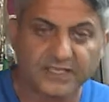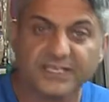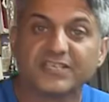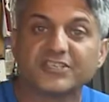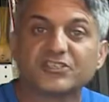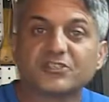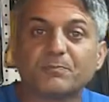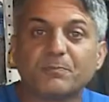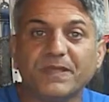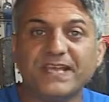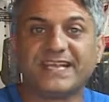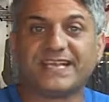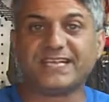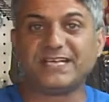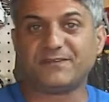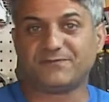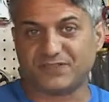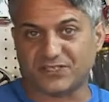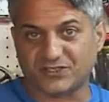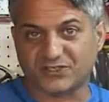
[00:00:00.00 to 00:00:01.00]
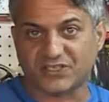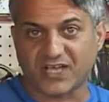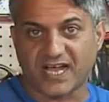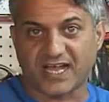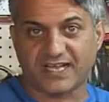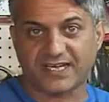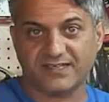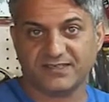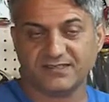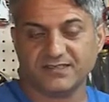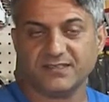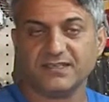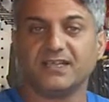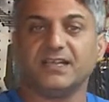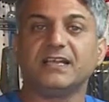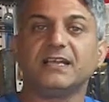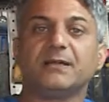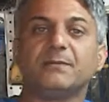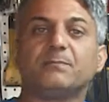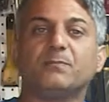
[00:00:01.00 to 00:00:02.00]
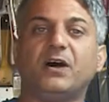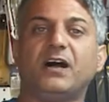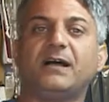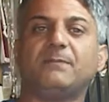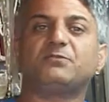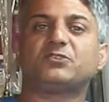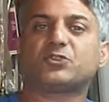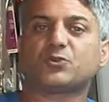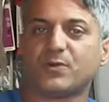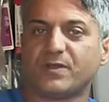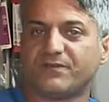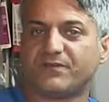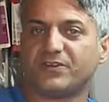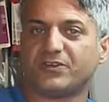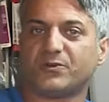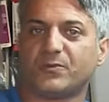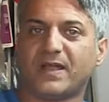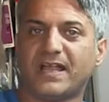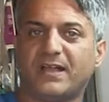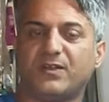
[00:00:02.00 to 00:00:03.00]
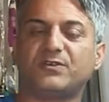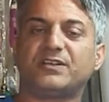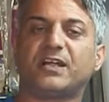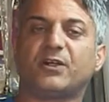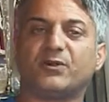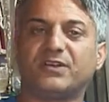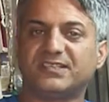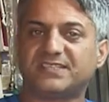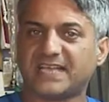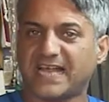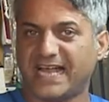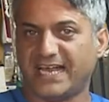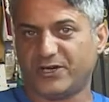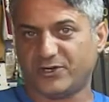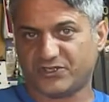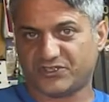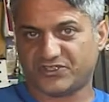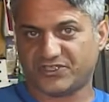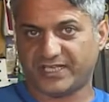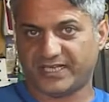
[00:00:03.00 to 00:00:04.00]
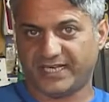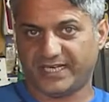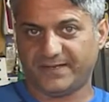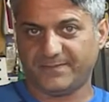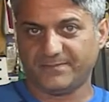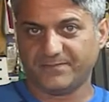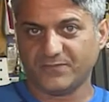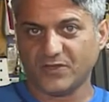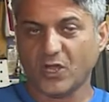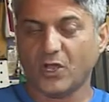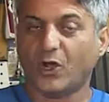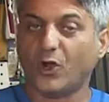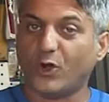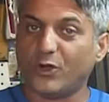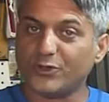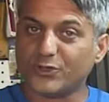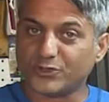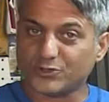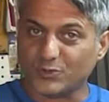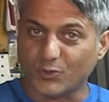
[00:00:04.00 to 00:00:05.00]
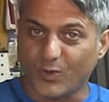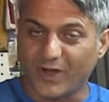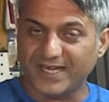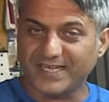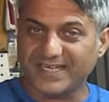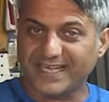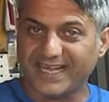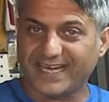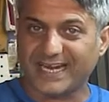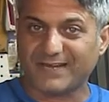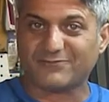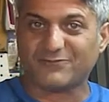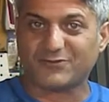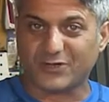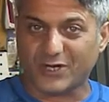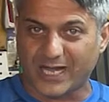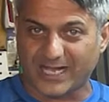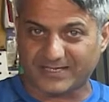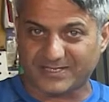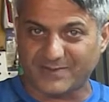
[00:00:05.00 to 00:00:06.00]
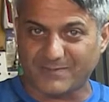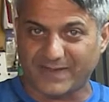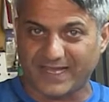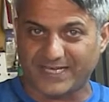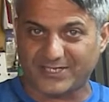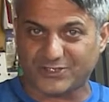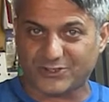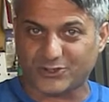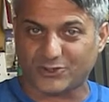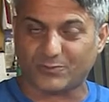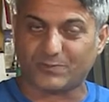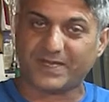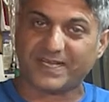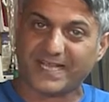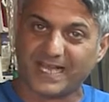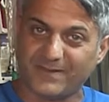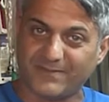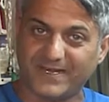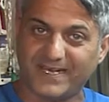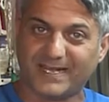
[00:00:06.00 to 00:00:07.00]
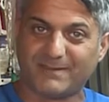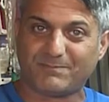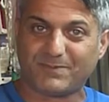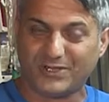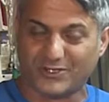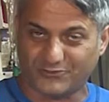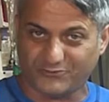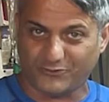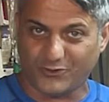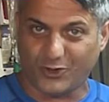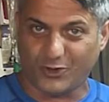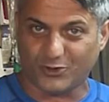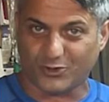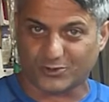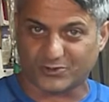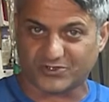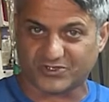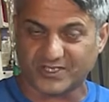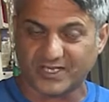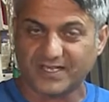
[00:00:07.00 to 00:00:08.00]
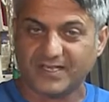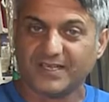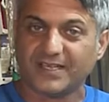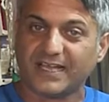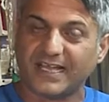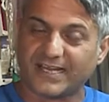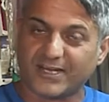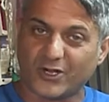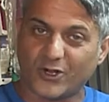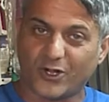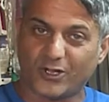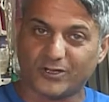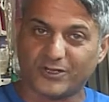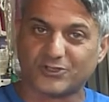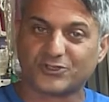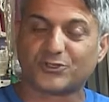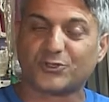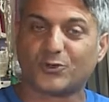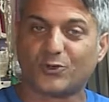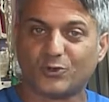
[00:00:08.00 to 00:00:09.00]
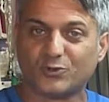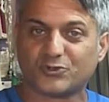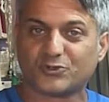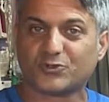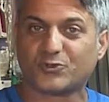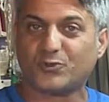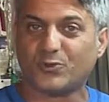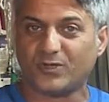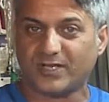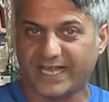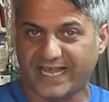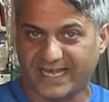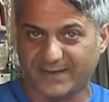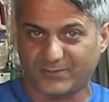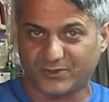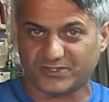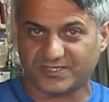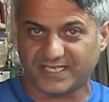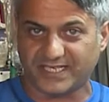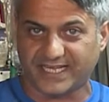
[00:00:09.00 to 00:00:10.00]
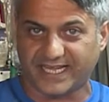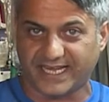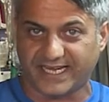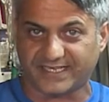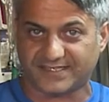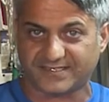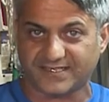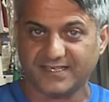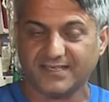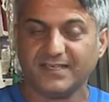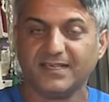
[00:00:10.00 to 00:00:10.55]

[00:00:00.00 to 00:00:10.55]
Speaking of design, Bob's driven around our entire city. Oh, and there's one gate I forgot to mention. It'll be coming up in the photos. I call this an old school Hamilton gate.